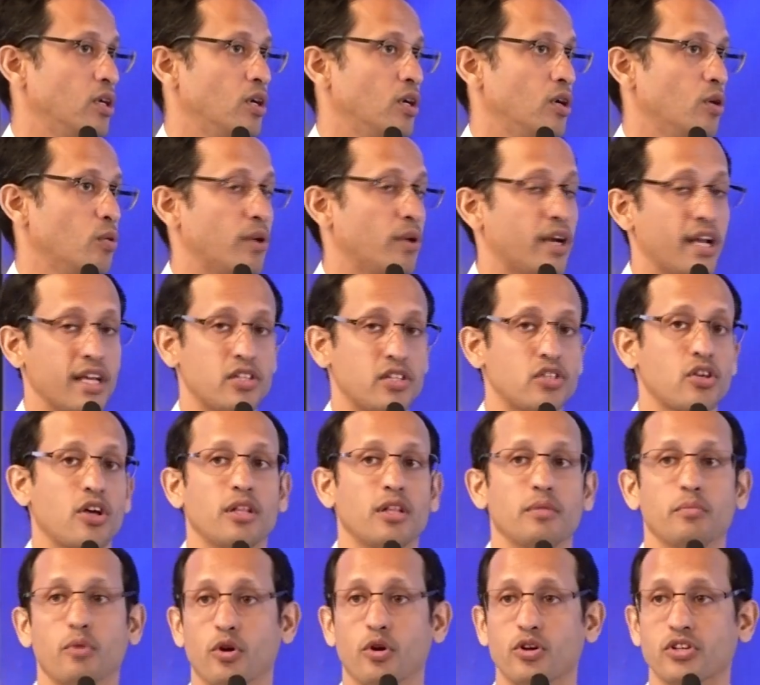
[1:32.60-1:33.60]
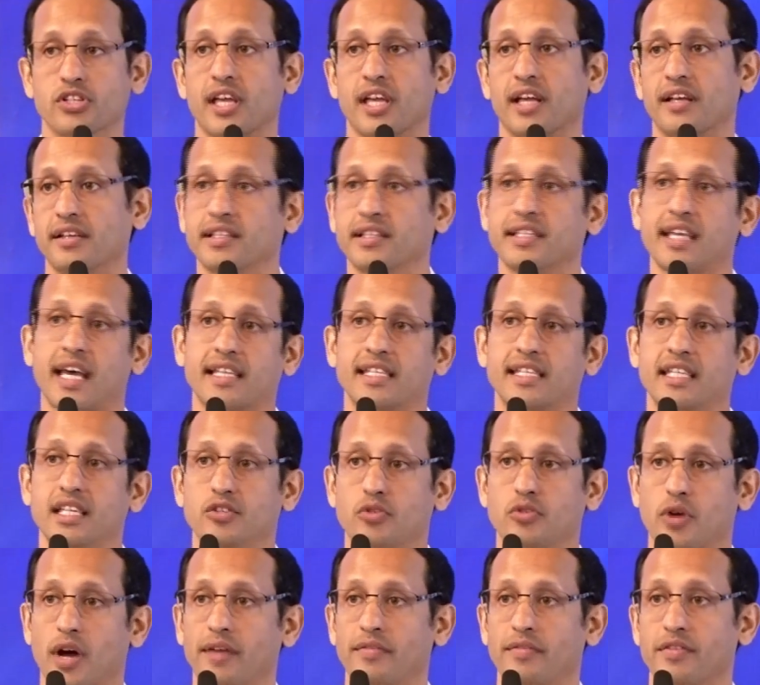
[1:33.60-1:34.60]
When I saw the motorcycle taxi
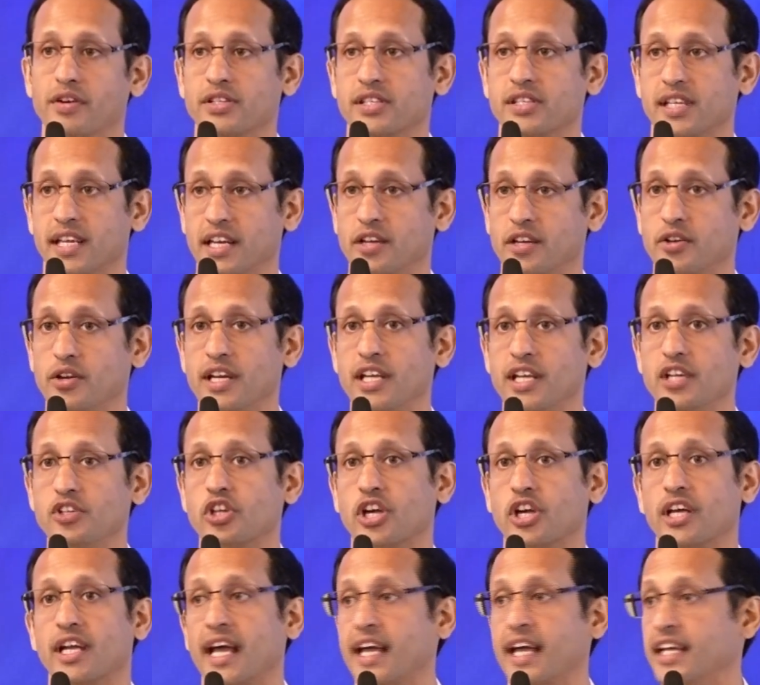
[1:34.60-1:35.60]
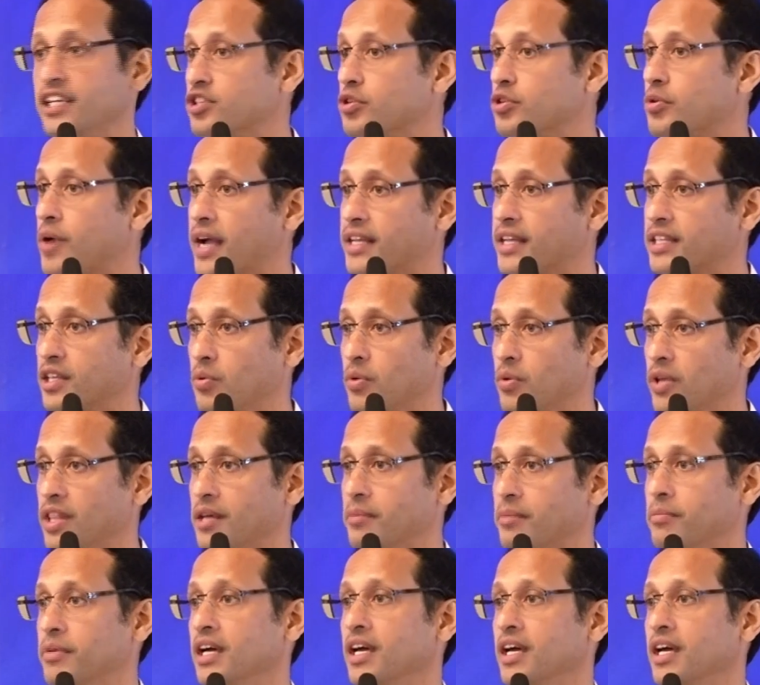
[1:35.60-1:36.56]
drivers in Indonesia and I interacted with them,